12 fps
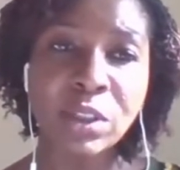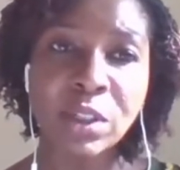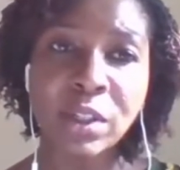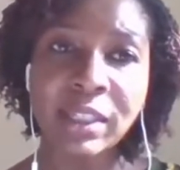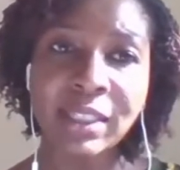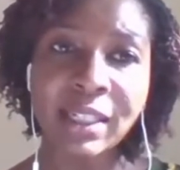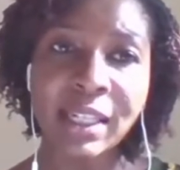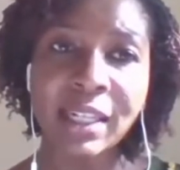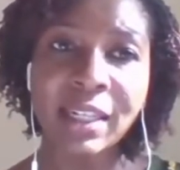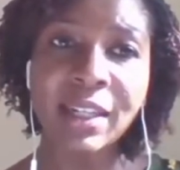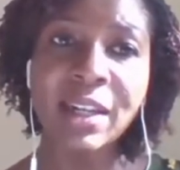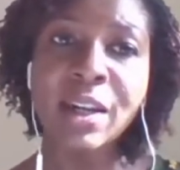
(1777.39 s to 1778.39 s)

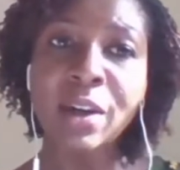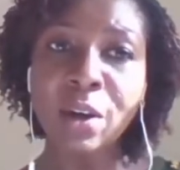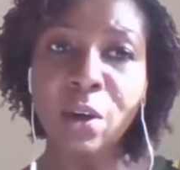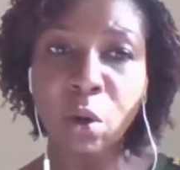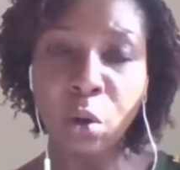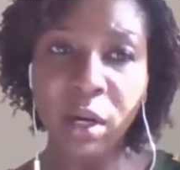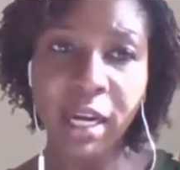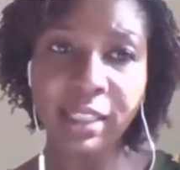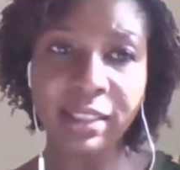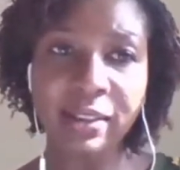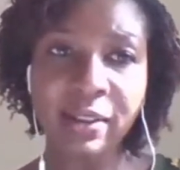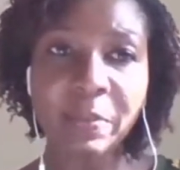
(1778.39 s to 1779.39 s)
continuously
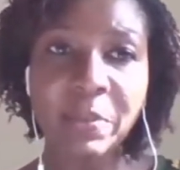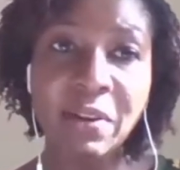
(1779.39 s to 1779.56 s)
look at,